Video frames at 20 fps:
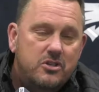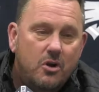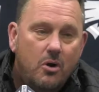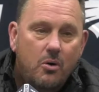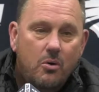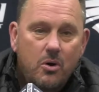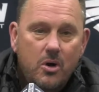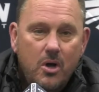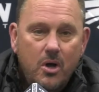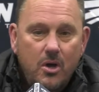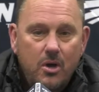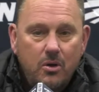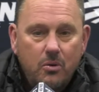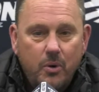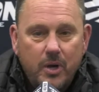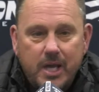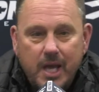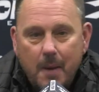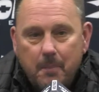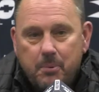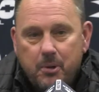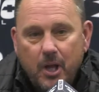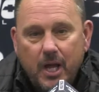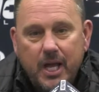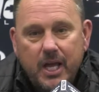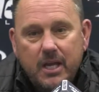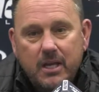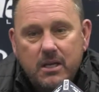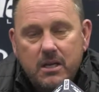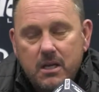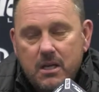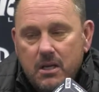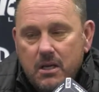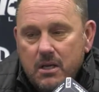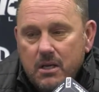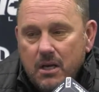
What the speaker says: so we kept playing.